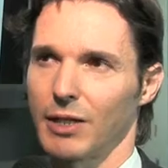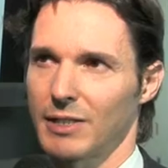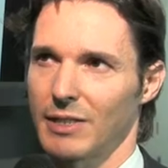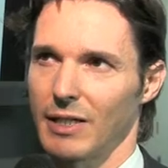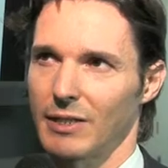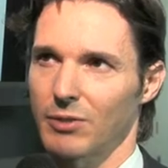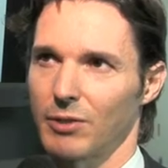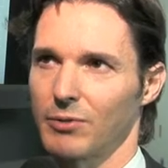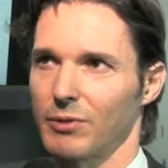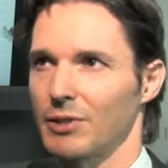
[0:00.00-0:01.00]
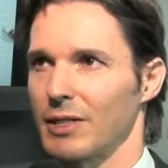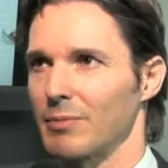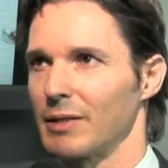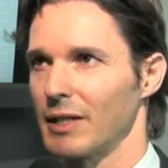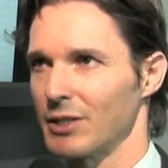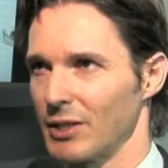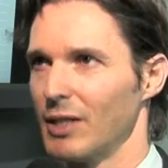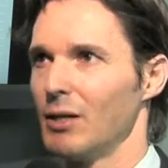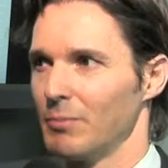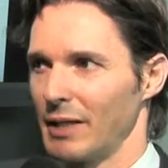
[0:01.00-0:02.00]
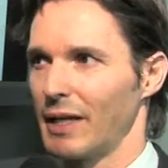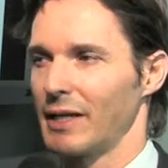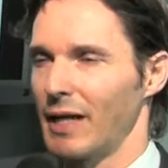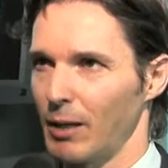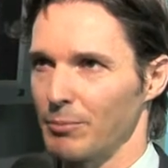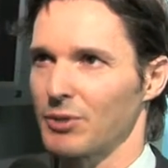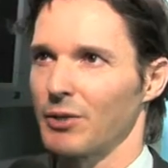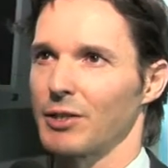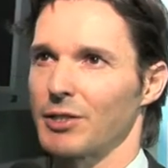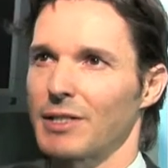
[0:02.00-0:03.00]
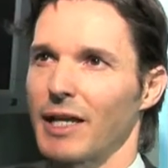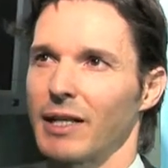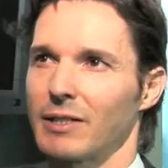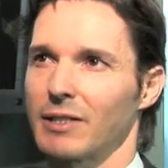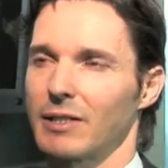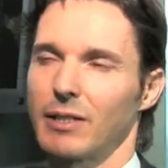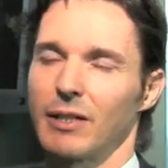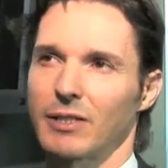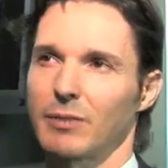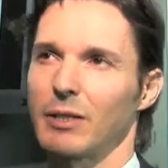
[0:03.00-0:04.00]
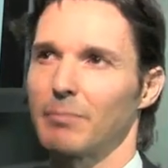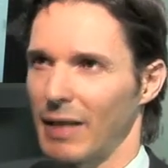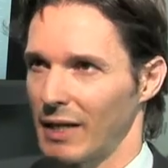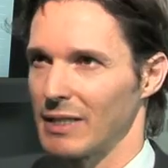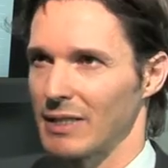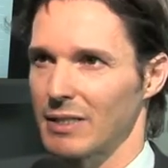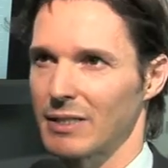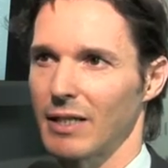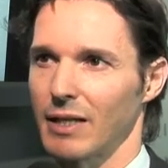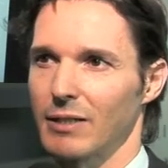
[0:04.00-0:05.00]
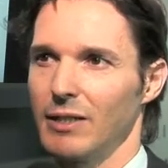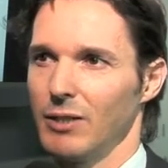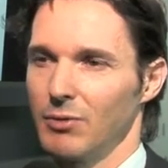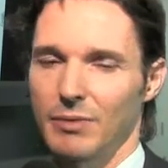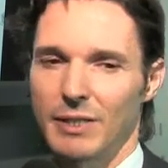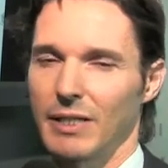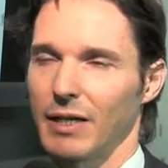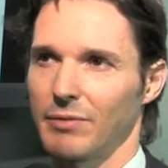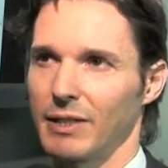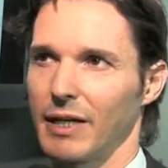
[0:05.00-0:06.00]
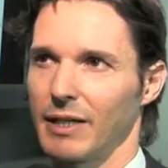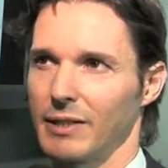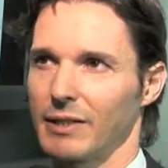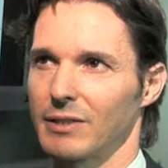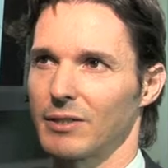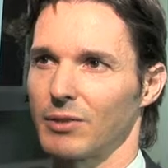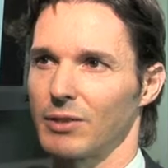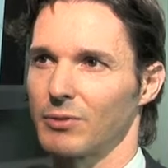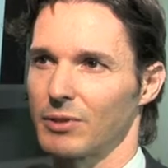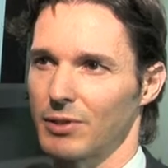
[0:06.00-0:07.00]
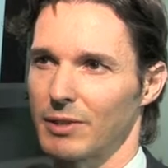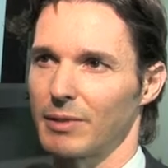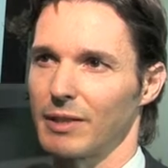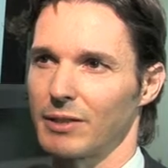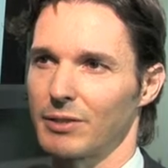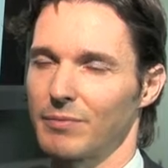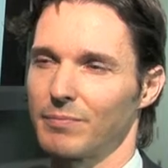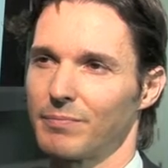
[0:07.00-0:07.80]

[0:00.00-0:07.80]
not see in solid organ transplantation, but yet it helps to understand some of the mechanisms that we see every day in solid organ transplantation.